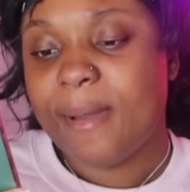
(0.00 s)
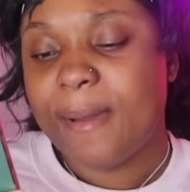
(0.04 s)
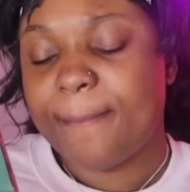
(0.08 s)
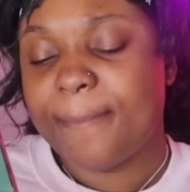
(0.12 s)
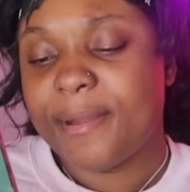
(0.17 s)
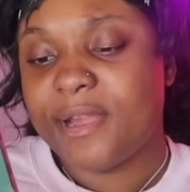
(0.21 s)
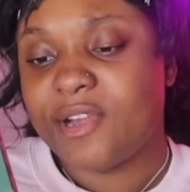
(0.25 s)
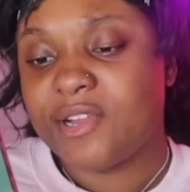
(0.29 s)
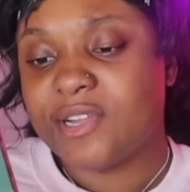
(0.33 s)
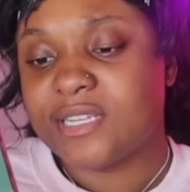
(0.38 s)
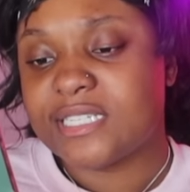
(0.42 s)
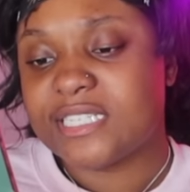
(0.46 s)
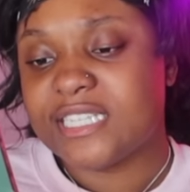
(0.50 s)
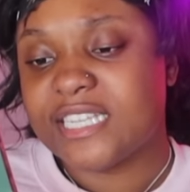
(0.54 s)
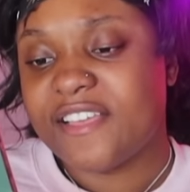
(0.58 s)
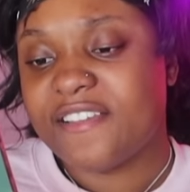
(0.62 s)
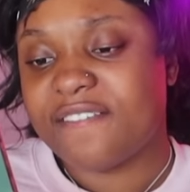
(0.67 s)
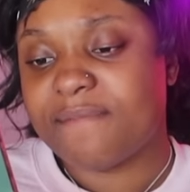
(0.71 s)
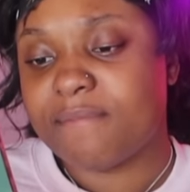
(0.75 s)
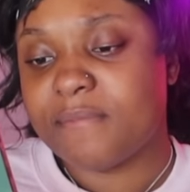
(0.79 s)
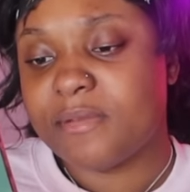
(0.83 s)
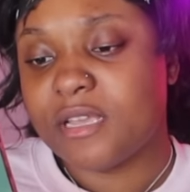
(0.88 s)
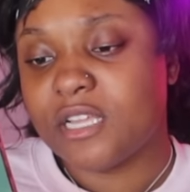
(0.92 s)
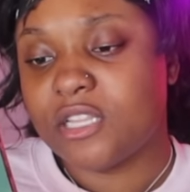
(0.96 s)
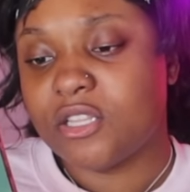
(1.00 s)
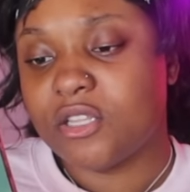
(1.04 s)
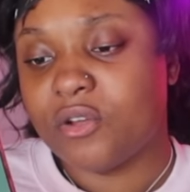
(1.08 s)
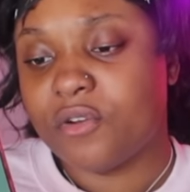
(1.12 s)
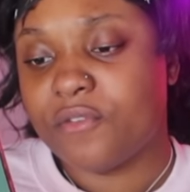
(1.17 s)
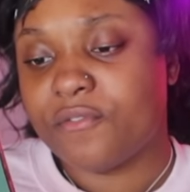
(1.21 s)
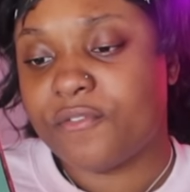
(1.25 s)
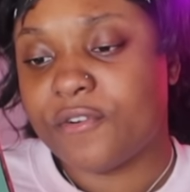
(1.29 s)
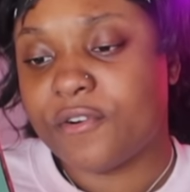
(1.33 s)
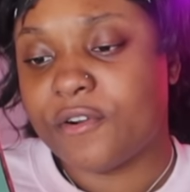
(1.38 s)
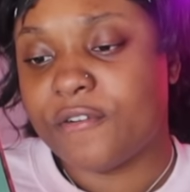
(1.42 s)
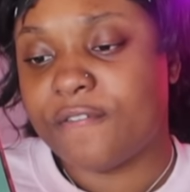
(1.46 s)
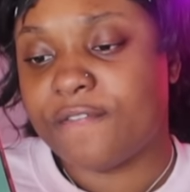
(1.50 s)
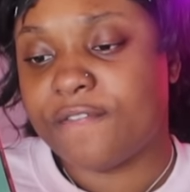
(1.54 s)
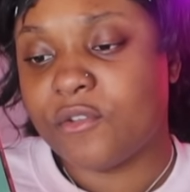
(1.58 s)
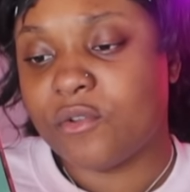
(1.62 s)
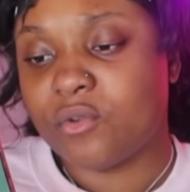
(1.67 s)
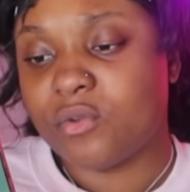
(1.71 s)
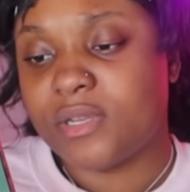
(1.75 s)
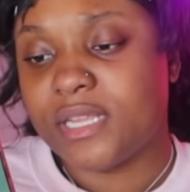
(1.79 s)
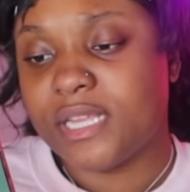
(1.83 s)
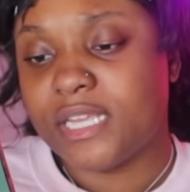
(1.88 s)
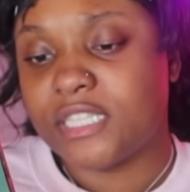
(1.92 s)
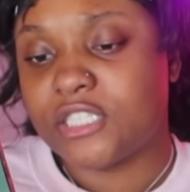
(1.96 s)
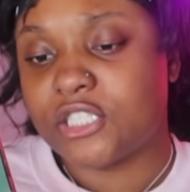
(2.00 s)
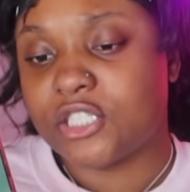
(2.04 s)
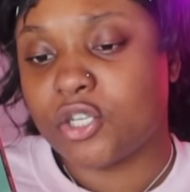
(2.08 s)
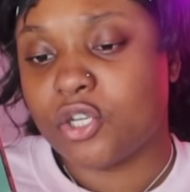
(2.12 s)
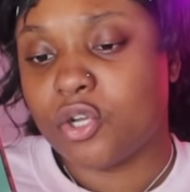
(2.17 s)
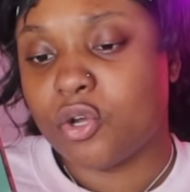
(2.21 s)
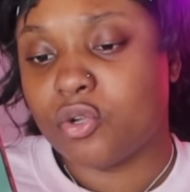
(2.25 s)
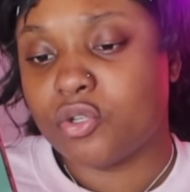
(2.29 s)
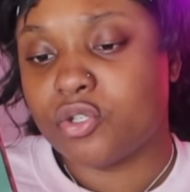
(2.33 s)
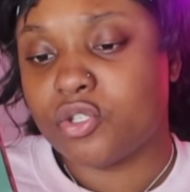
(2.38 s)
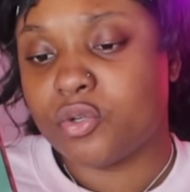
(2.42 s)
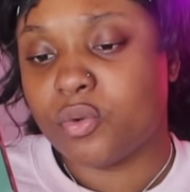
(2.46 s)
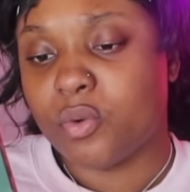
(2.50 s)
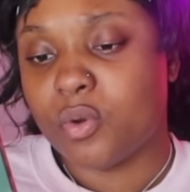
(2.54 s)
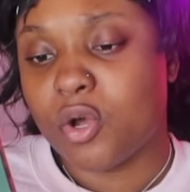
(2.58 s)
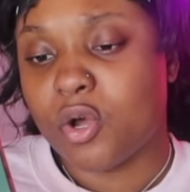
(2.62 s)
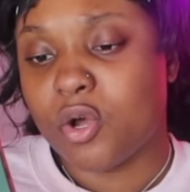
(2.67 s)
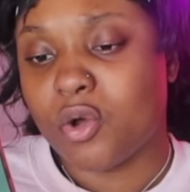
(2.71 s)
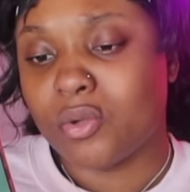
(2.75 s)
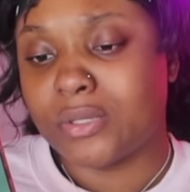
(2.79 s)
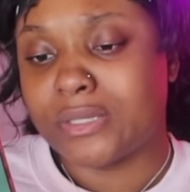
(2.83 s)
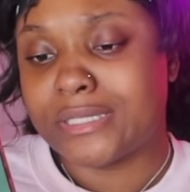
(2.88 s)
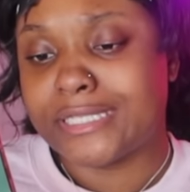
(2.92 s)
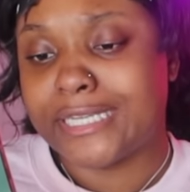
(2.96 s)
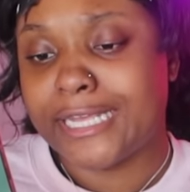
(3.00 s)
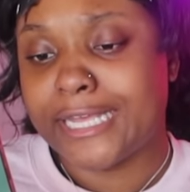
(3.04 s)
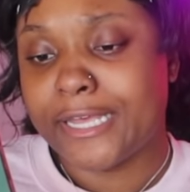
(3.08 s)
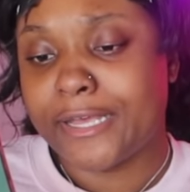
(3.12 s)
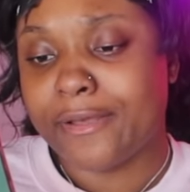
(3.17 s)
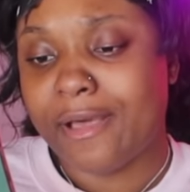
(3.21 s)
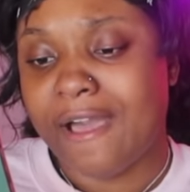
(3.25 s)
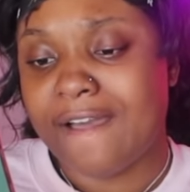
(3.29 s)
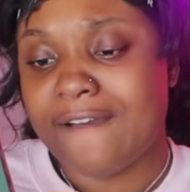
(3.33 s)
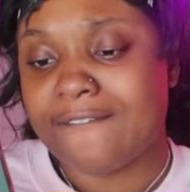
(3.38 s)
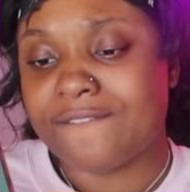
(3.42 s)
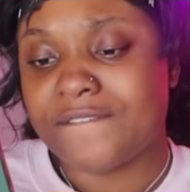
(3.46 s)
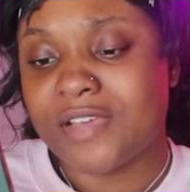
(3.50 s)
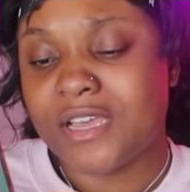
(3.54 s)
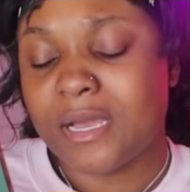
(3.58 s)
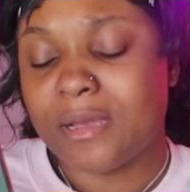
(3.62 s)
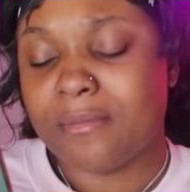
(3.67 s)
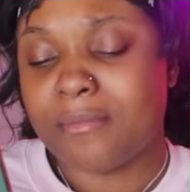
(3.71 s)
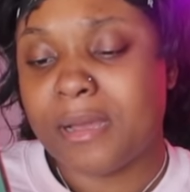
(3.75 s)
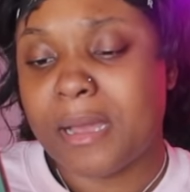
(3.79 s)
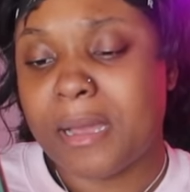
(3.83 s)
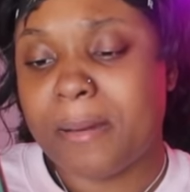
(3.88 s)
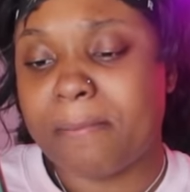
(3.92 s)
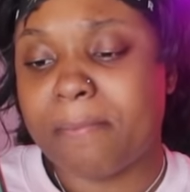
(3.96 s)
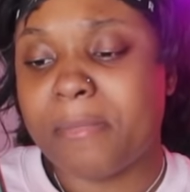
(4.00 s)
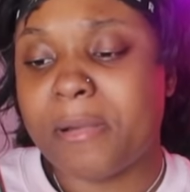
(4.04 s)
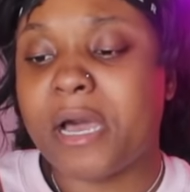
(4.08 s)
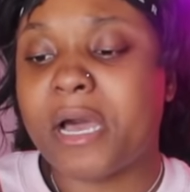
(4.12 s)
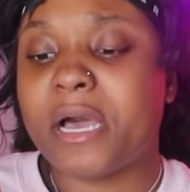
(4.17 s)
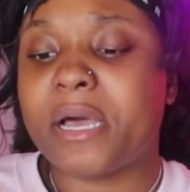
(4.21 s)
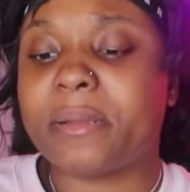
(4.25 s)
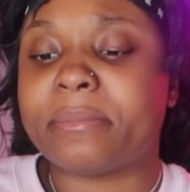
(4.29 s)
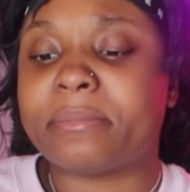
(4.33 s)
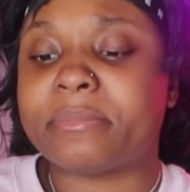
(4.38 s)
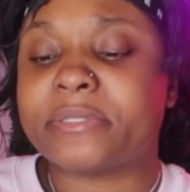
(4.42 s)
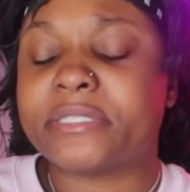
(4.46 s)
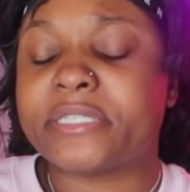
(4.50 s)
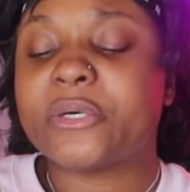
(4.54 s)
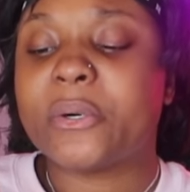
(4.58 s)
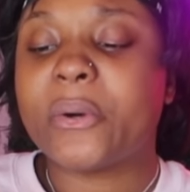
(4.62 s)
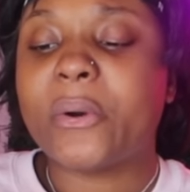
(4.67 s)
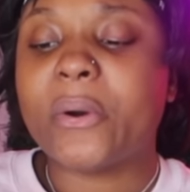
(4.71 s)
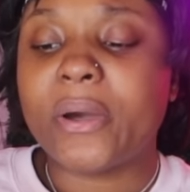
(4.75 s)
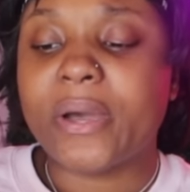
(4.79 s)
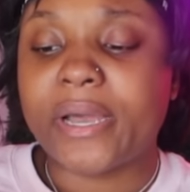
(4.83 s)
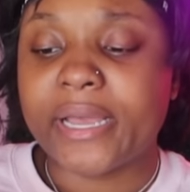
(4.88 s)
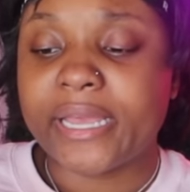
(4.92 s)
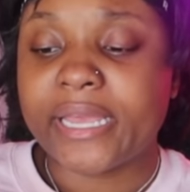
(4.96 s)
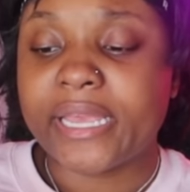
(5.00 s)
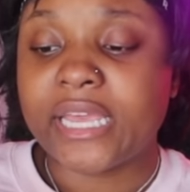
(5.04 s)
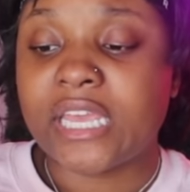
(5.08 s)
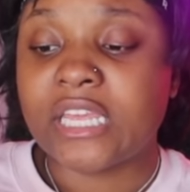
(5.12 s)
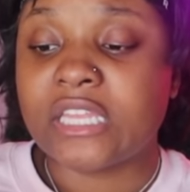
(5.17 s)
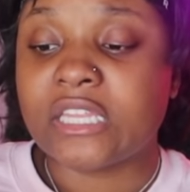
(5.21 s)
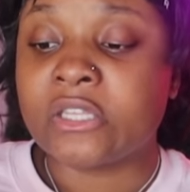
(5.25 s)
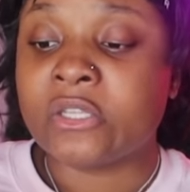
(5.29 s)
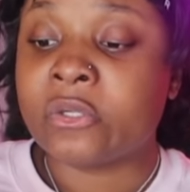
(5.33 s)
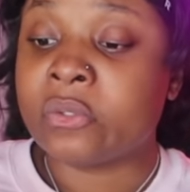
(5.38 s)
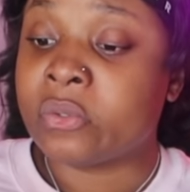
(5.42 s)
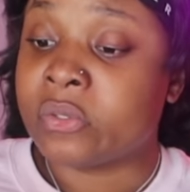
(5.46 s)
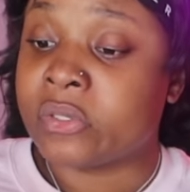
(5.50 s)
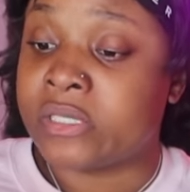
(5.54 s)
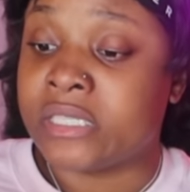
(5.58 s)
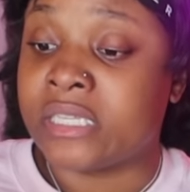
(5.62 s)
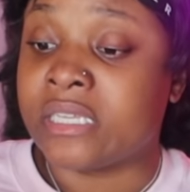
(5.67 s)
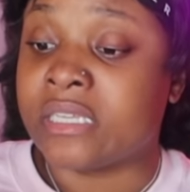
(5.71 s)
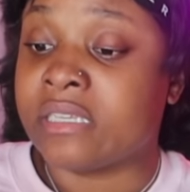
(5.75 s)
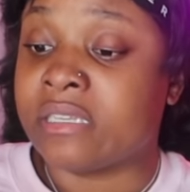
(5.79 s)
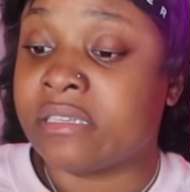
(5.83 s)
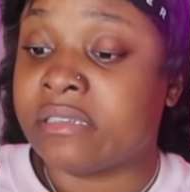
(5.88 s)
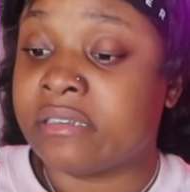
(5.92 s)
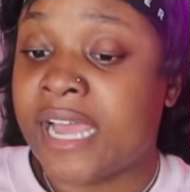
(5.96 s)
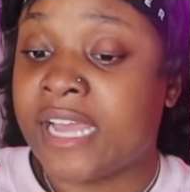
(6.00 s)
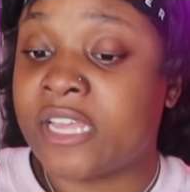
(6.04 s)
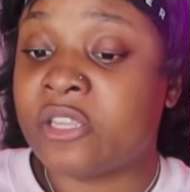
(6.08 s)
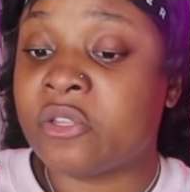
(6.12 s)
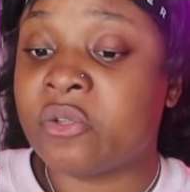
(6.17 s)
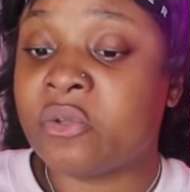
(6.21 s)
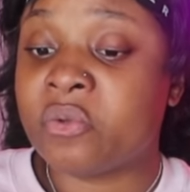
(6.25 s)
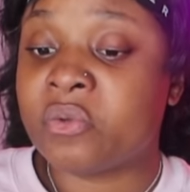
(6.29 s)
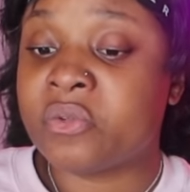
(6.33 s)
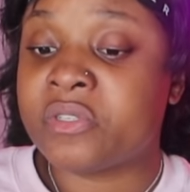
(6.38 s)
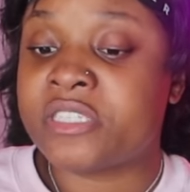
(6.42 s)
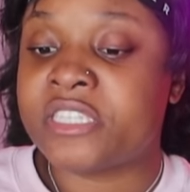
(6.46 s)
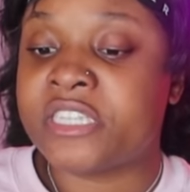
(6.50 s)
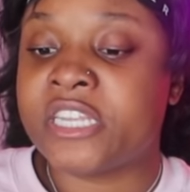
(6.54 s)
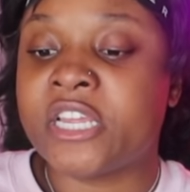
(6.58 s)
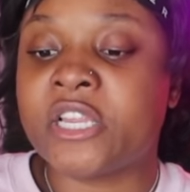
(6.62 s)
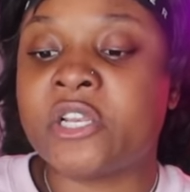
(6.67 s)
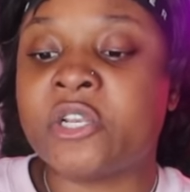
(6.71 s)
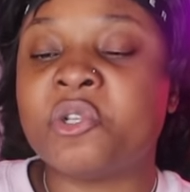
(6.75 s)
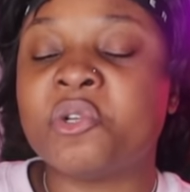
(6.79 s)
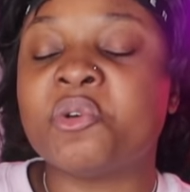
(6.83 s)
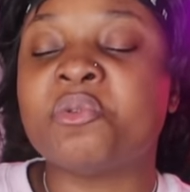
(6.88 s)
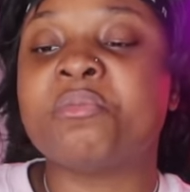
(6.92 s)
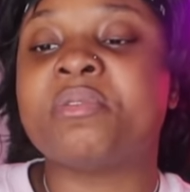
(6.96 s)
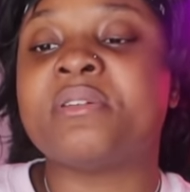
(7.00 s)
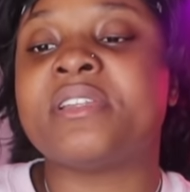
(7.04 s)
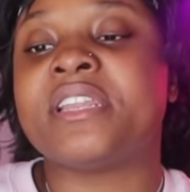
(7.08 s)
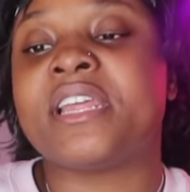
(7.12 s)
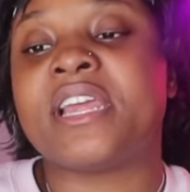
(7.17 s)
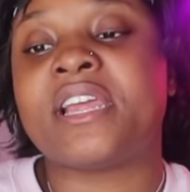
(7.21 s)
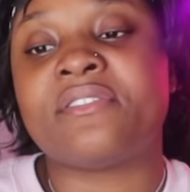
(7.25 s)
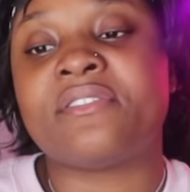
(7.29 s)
my parents left me alone for a few days to go to a hotel, I found my mom's toy and used it. I used their lube and